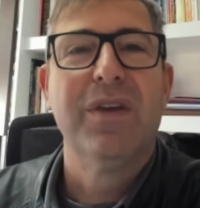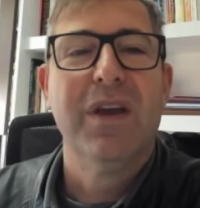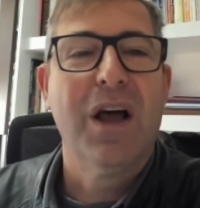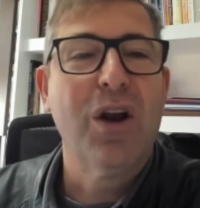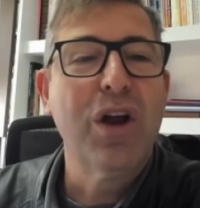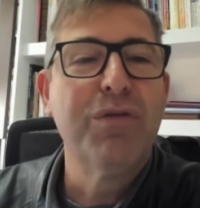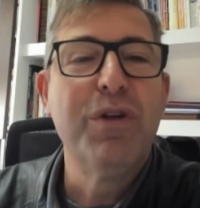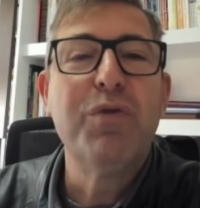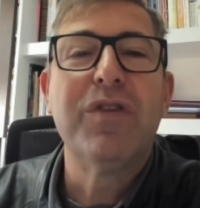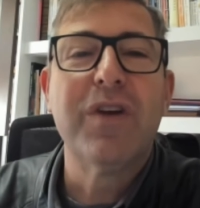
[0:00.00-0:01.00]
A lot of
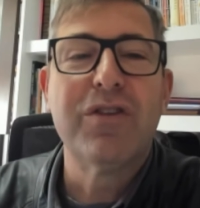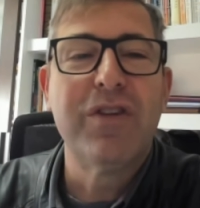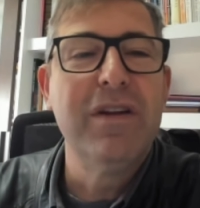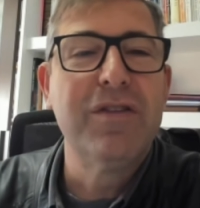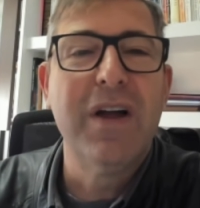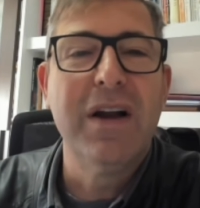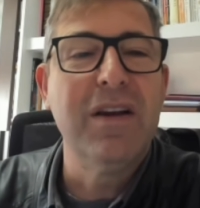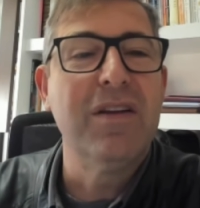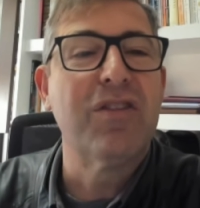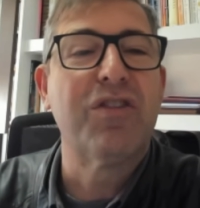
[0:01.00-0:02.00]
the research that is done
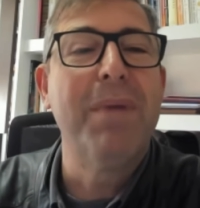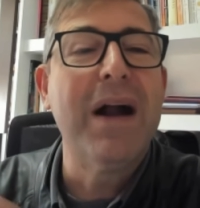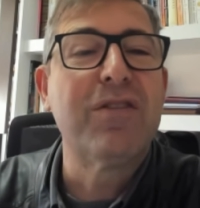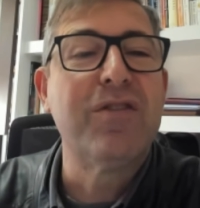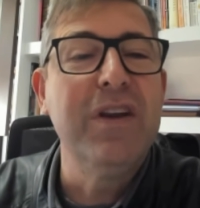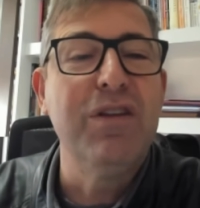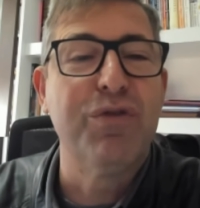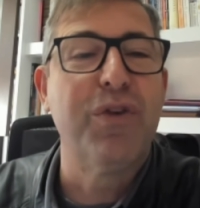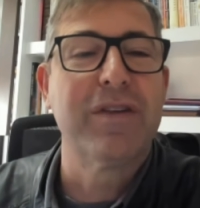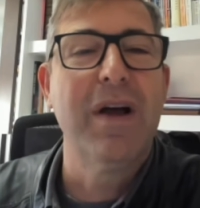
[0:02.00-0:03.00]
in smart cities,
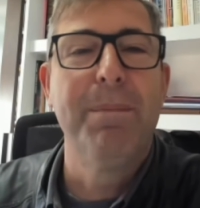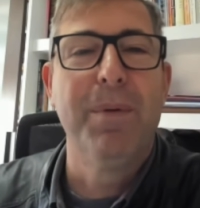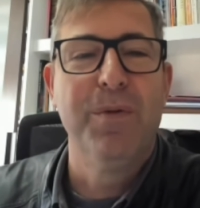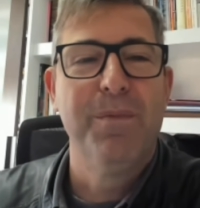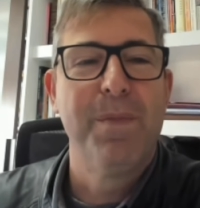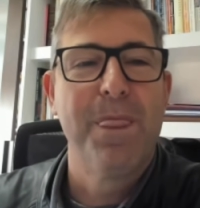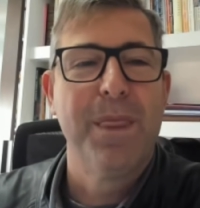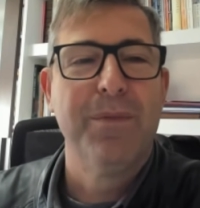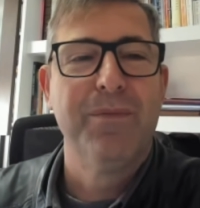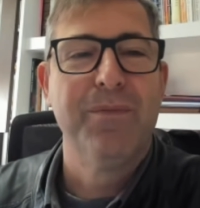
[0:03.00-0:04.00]
for example,
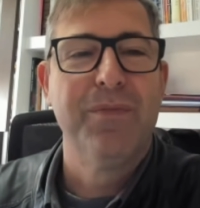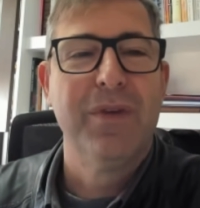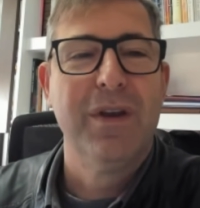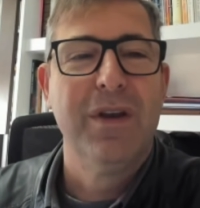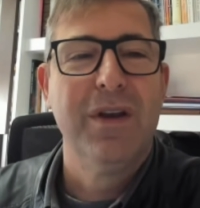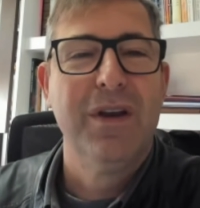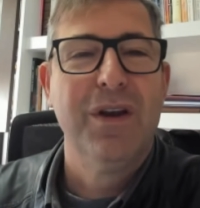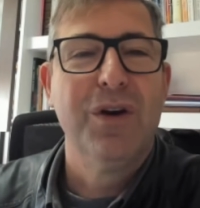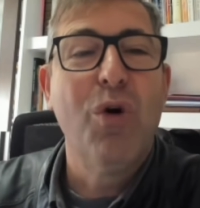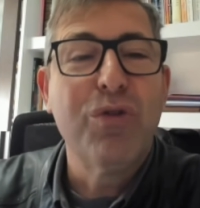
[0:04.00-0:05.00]

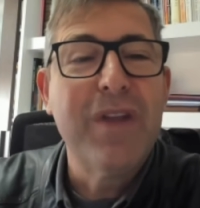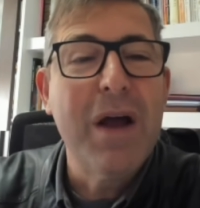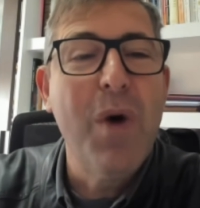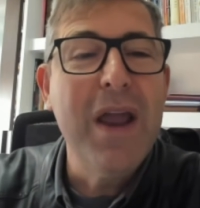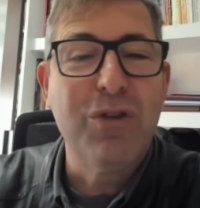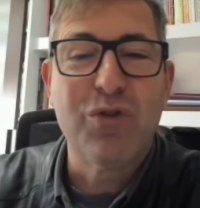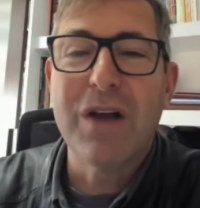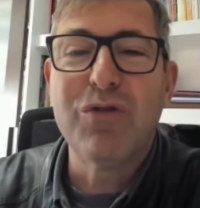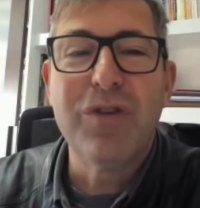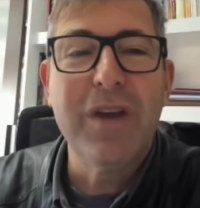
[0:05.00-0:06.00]
goes that way,
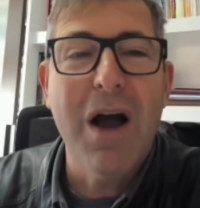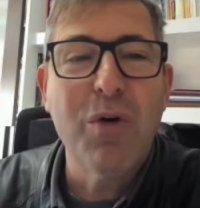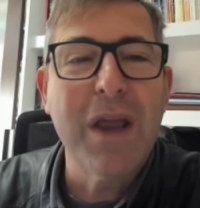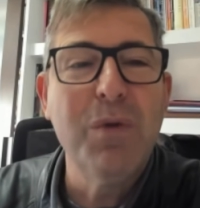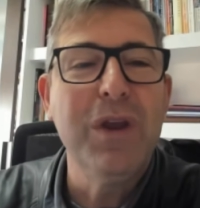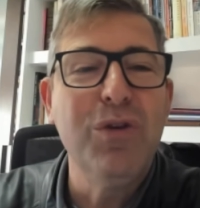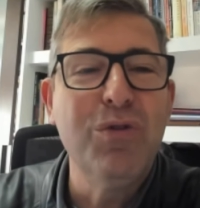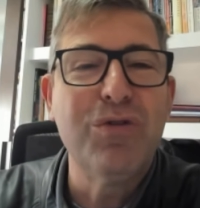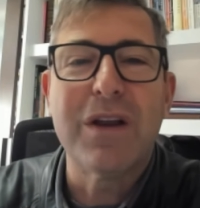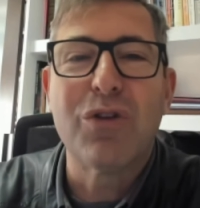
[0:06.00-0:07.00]
tries to see how can we
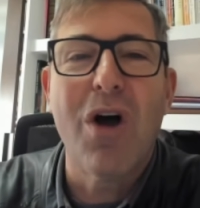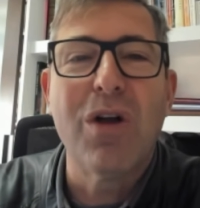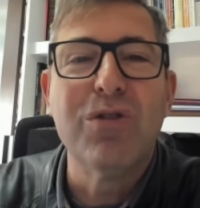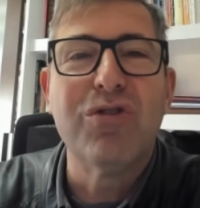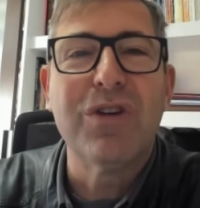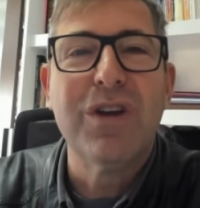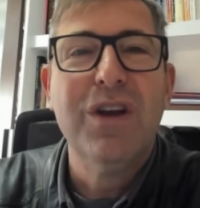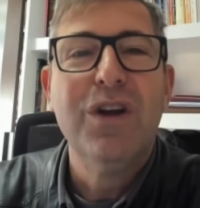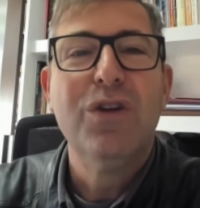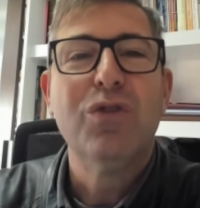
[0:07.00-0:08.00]
use technology
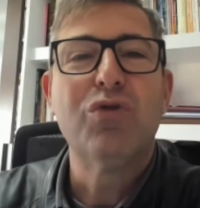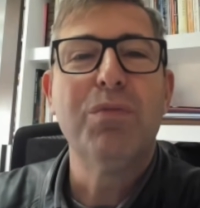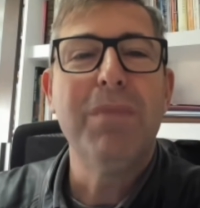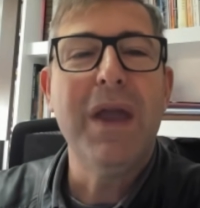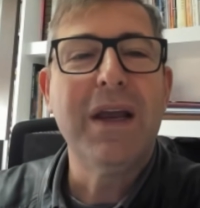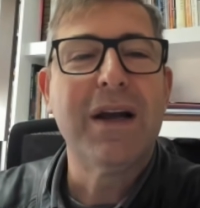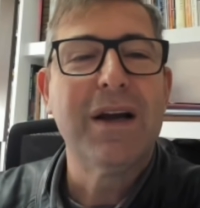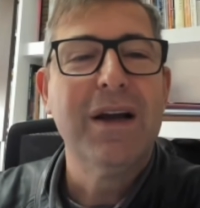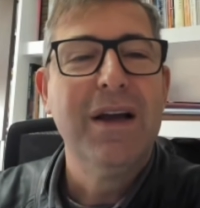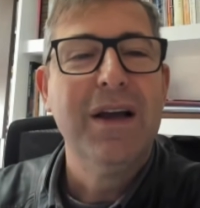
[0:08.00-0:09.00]
to make
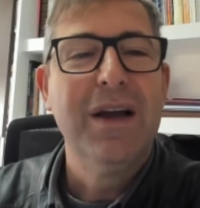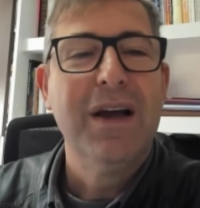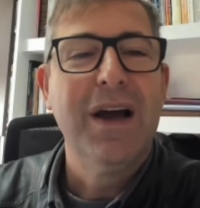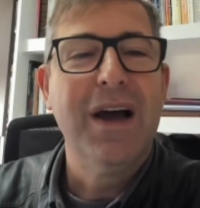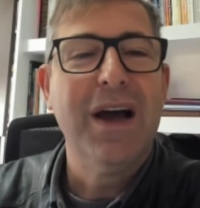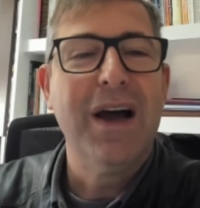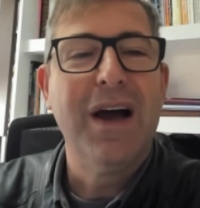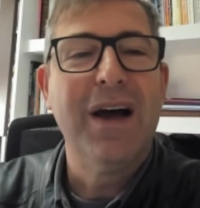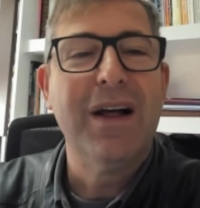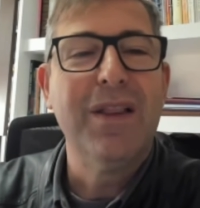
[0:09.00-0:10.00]

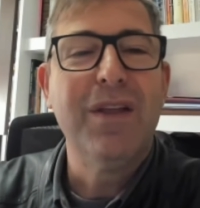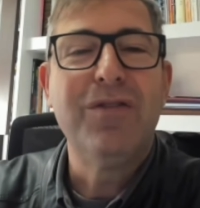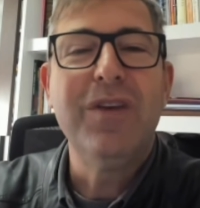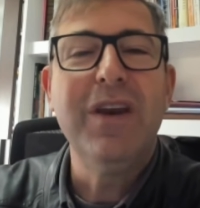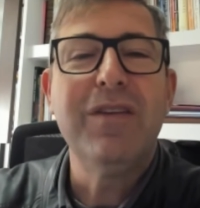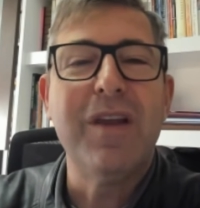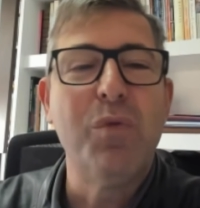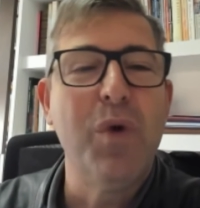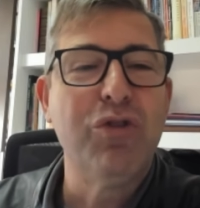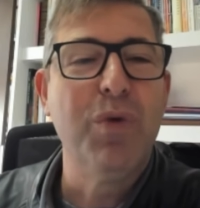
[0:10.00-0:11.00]
the cities in
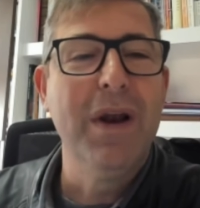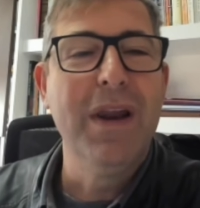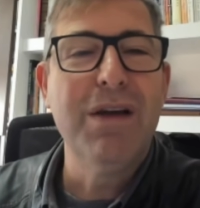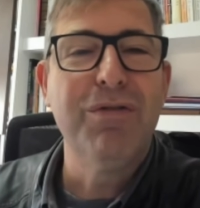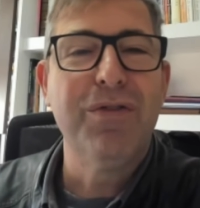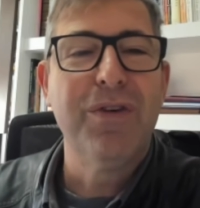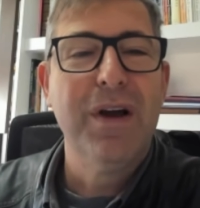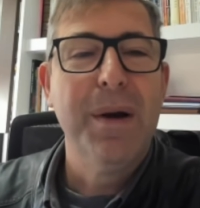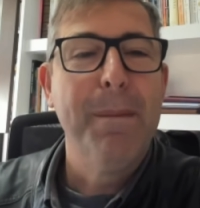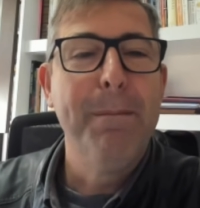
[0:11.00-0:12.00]
which we live
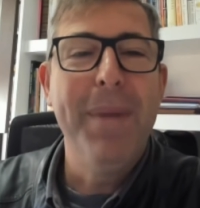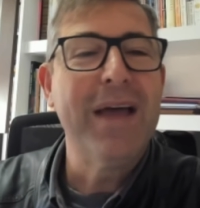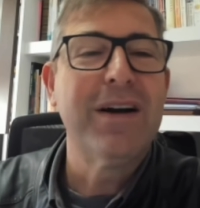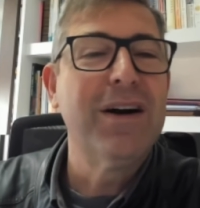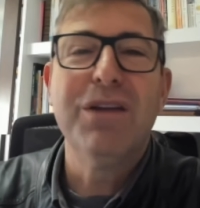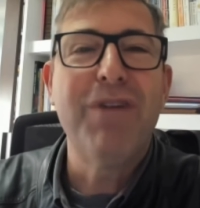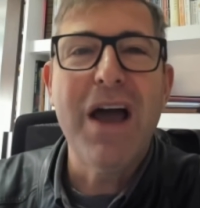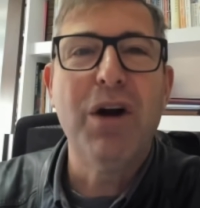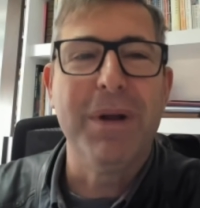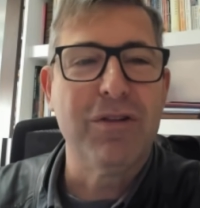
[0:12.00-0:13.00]
better
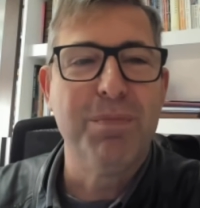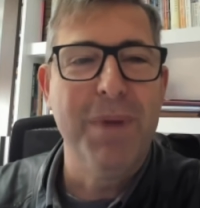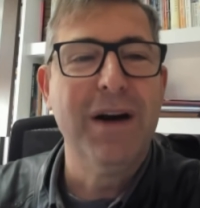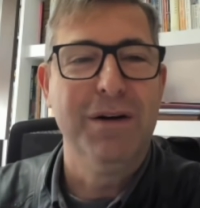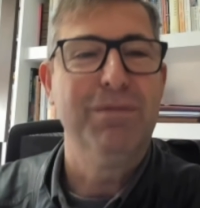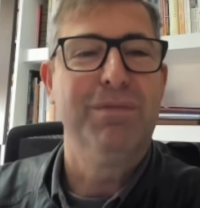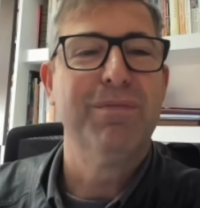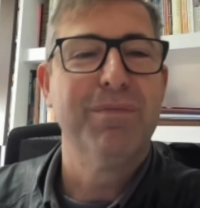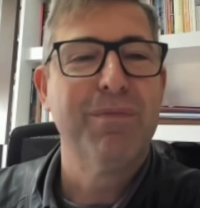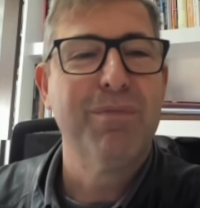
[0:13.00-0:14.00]
environments, better,
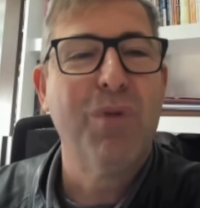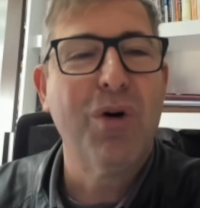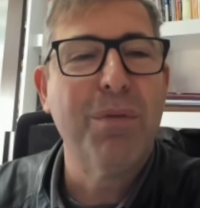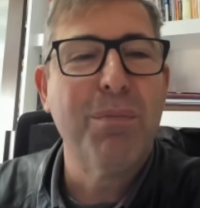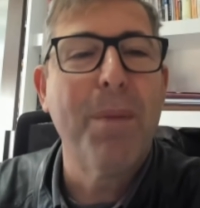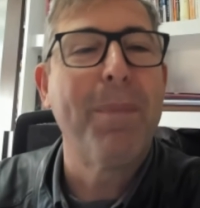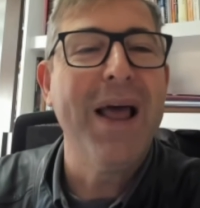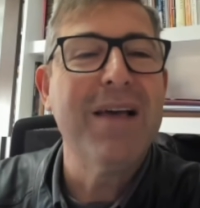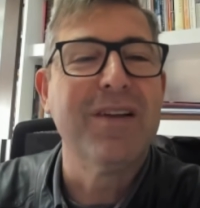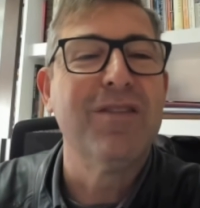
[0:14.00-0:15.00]
more
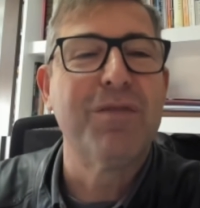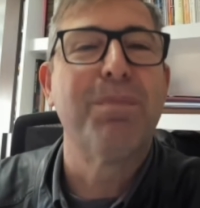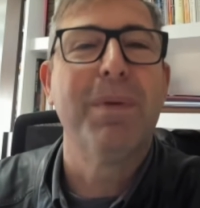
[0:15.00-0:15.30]
pleasant